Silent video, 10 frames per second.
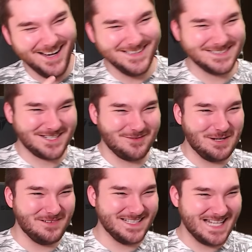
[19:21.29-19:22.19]
He's
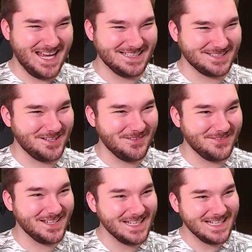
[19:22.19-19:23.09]
screaming his ass off.
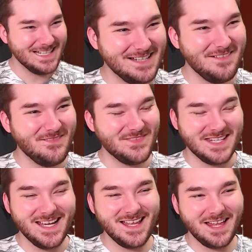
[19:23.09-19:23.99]

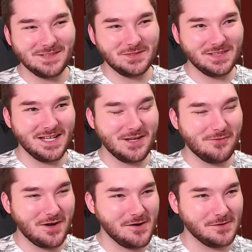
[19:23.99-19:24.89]
Yeah, that looked like it
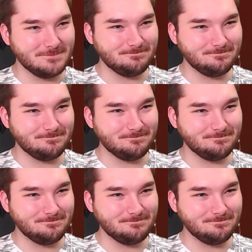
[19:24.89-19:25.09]
would hurt.